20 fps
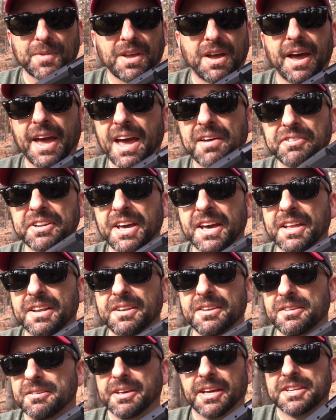I haven't
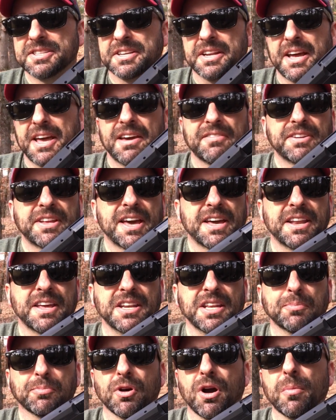had, like I said, I haven't had
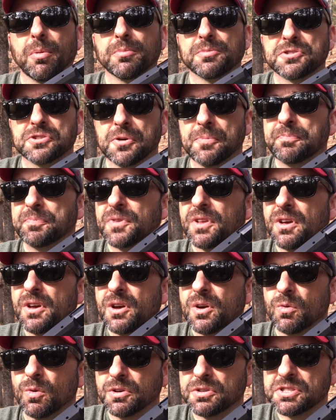any problems, so
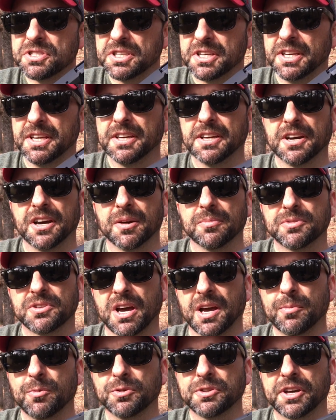we'll see.
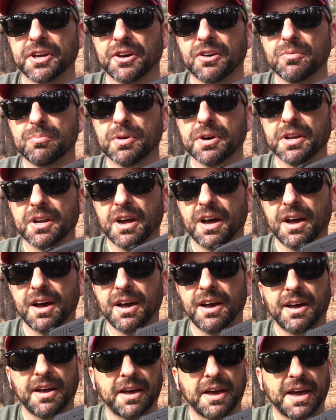Time will tell, but
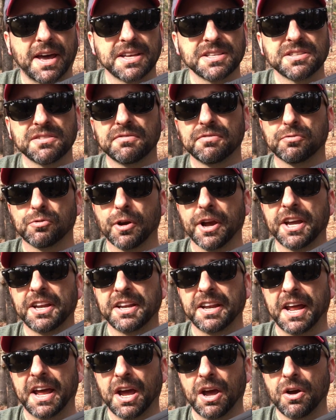as of right
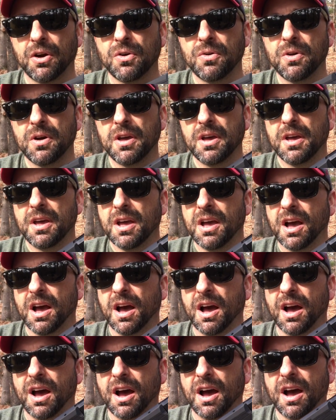now,
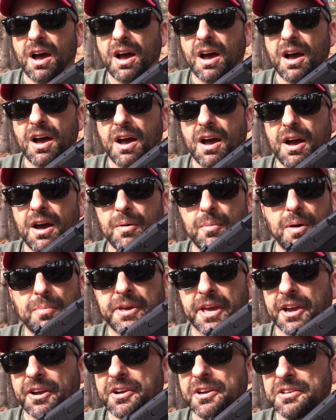I'm
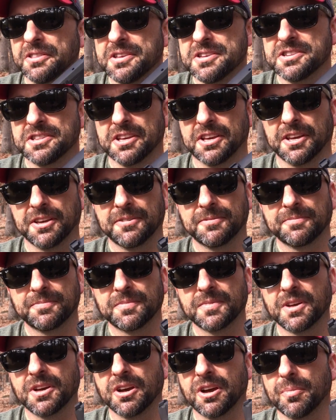carrying this thing.
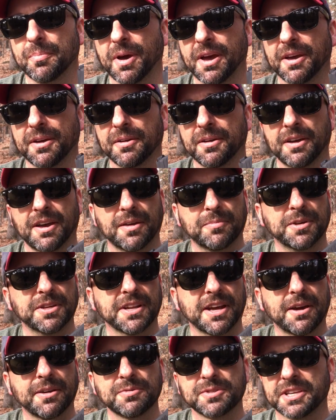I mean,
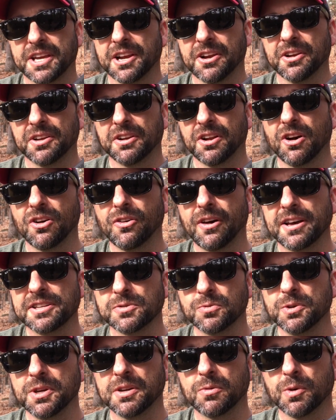I was carrying it all
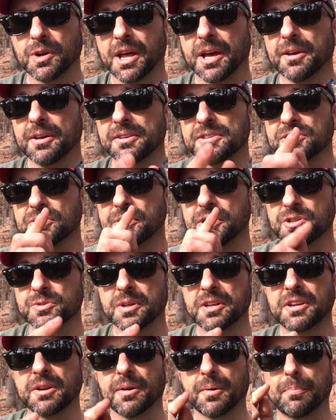last week so here's
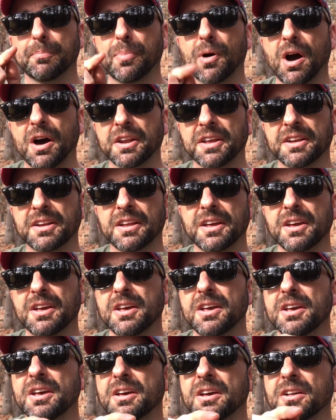what I did. I bought it
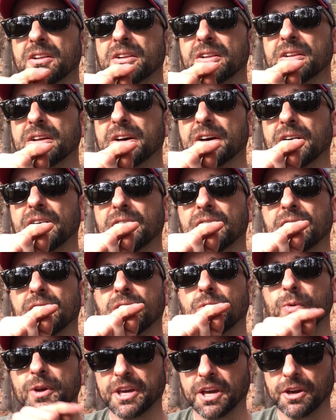
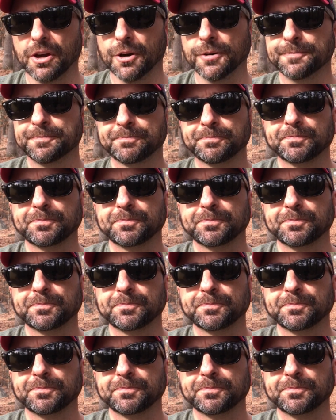a week ago.